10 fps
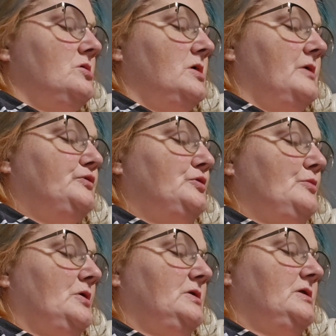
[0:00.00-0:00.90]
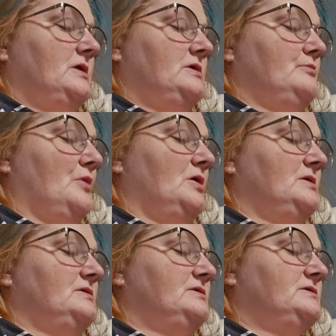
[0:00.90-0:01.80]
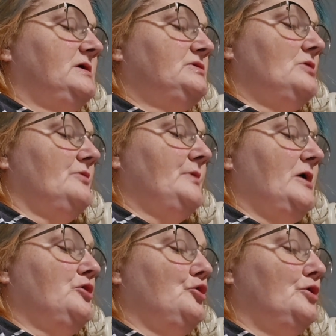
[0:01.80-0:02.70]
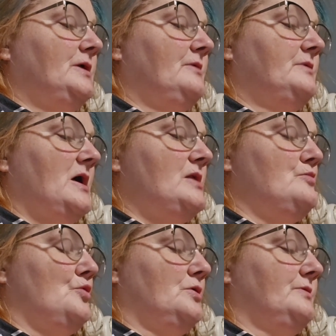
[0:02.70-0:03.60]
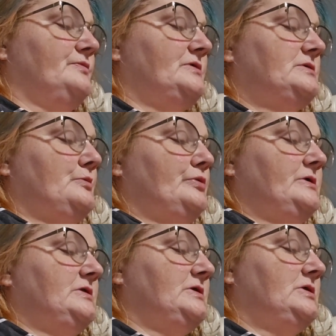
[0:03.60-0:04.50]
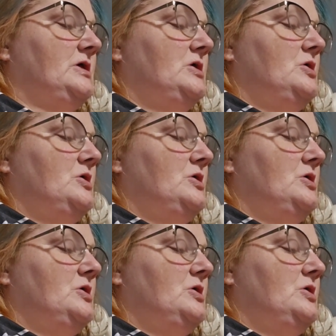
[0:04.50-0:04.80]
after Martin's days off. I could have gotten more of this completed.